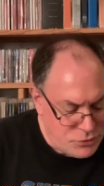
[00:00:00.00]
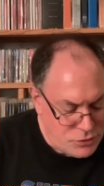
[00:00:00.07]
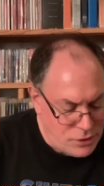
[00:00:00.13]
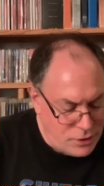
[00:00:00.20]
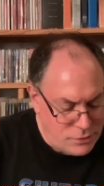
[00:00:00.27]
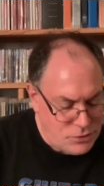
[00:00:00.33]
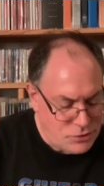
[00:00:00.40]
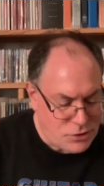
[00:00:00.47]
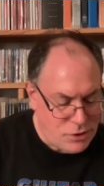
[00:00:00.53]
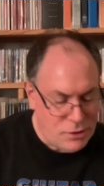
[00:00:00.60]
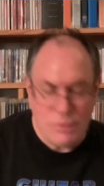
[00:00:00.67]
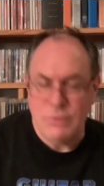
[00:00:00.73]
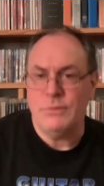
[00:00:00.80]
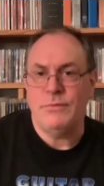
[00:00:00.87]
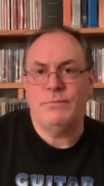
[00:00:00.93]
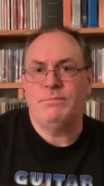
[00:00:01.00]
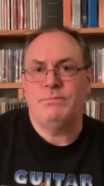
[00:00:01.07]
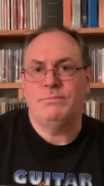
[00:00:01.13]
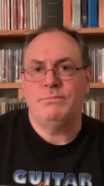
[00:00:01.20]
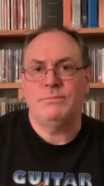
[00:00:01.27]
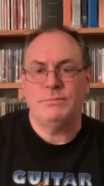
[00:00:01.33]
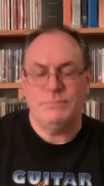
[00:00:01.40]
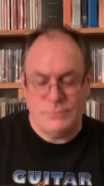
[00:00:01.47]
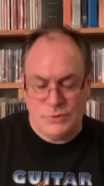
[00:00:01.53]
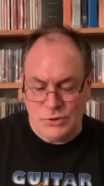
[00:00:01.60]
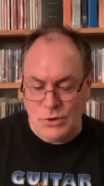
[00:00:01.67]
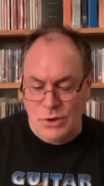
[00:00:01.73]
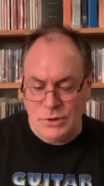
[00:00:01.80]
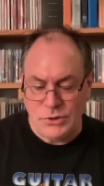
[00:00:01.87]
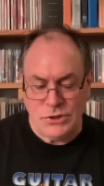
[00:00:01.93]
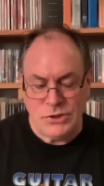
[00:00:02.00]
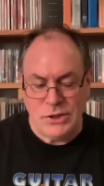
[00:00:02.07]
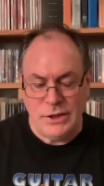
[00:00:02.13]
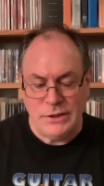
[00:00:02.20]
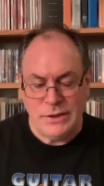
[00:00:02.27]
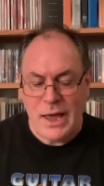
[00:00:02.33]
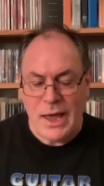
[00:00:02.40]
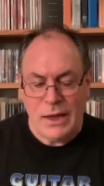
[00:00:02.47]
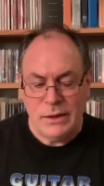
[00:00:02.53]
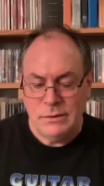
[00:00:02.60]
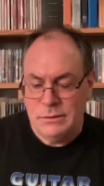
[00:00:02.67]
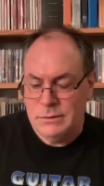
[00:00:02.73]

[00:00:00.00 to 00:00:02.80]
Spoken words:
like just another song just like that.